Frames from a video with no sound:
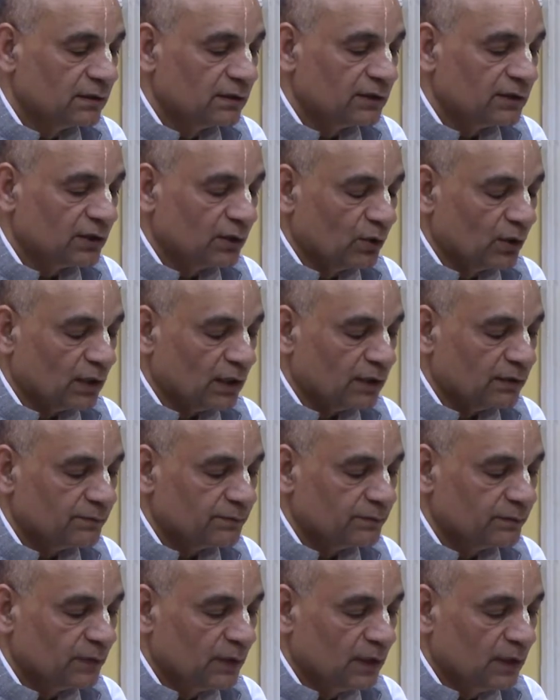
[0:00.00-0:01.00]
shloka.
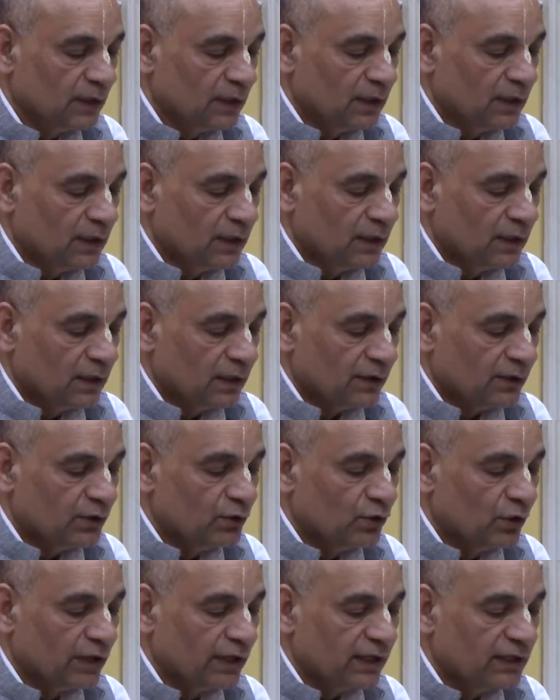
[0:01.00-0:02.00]
You
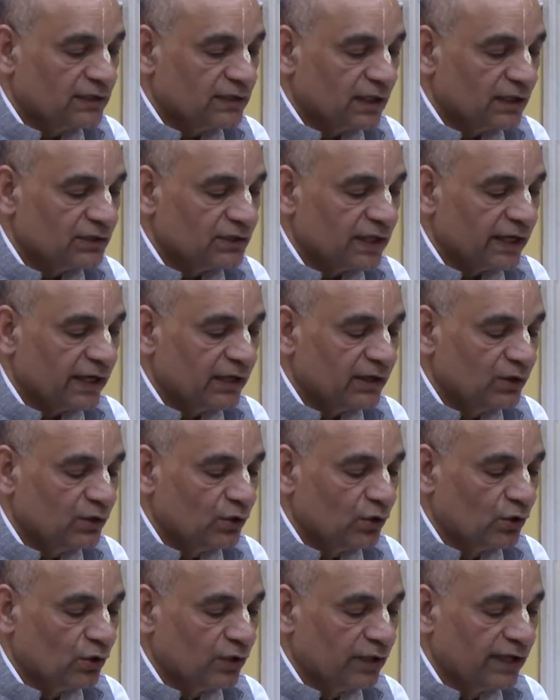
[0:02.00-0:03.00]
don't need sunshine, you
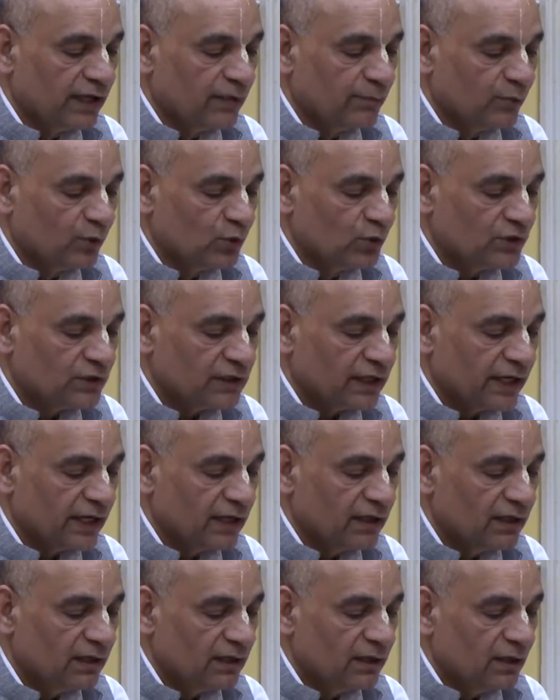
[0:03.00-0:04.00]
don't need
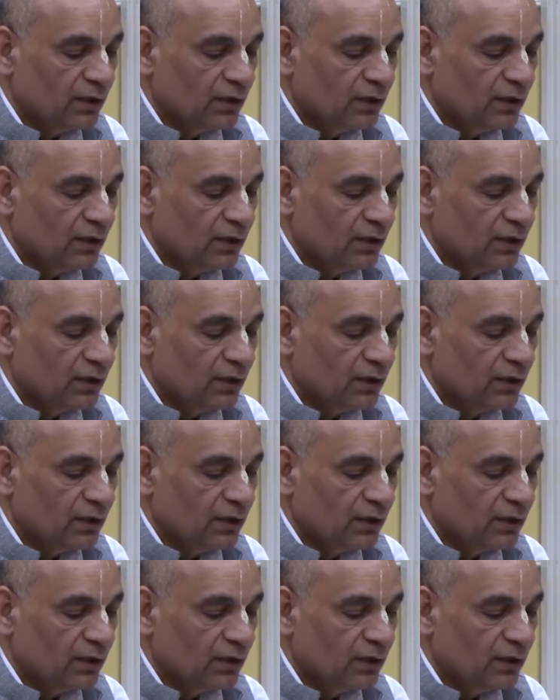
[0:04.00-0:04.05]
moonshine,